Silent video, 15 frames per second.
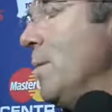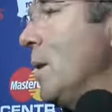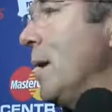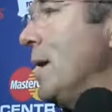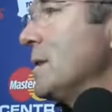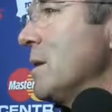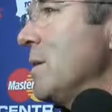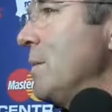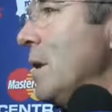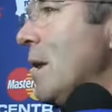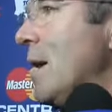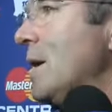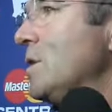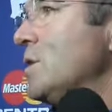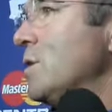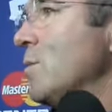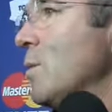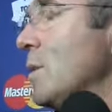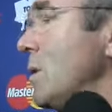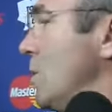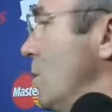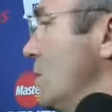People asking me last
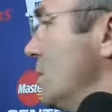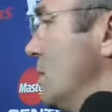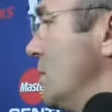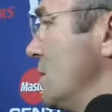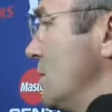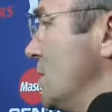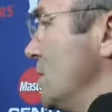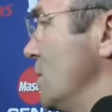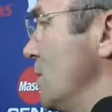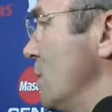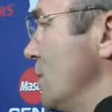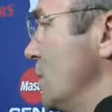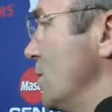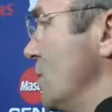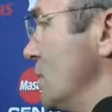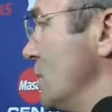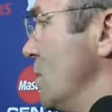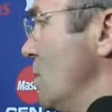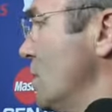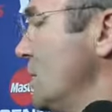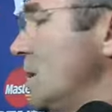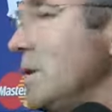year what the goaltender situation was.
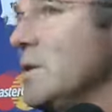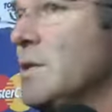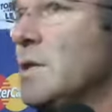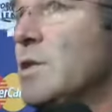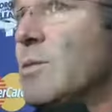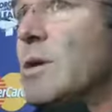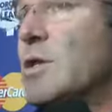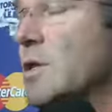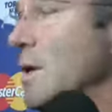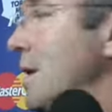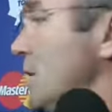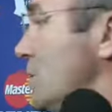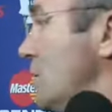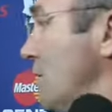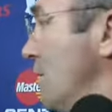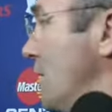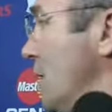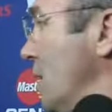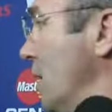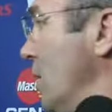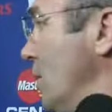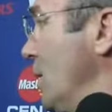The goaltending situation last year
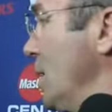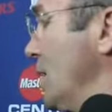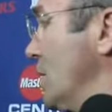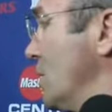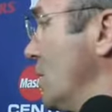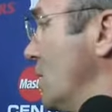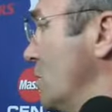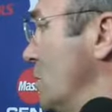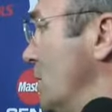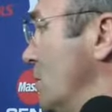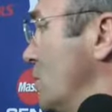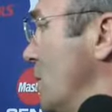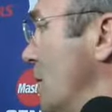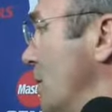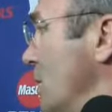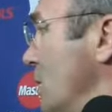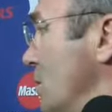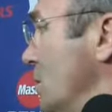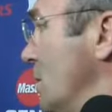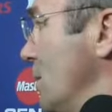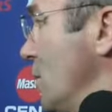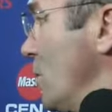figured it out. We didn't tell James Reimer
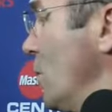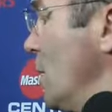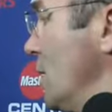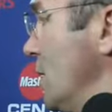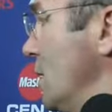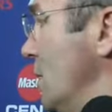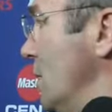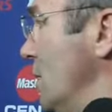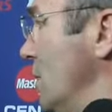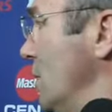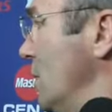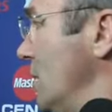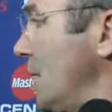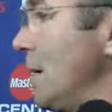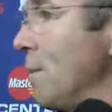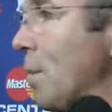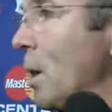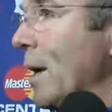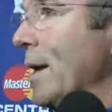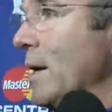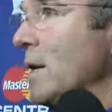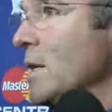he was number one. He
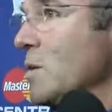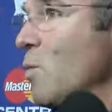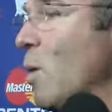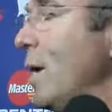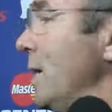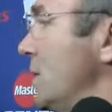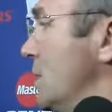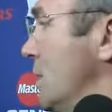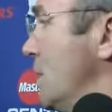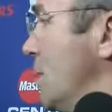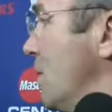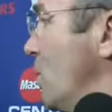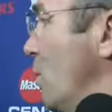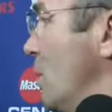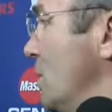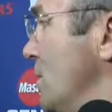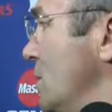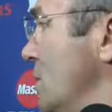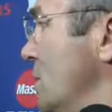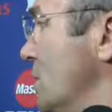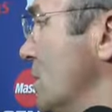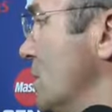played his way to the number one
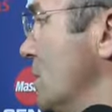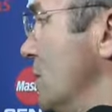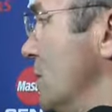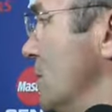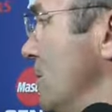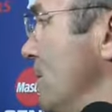position.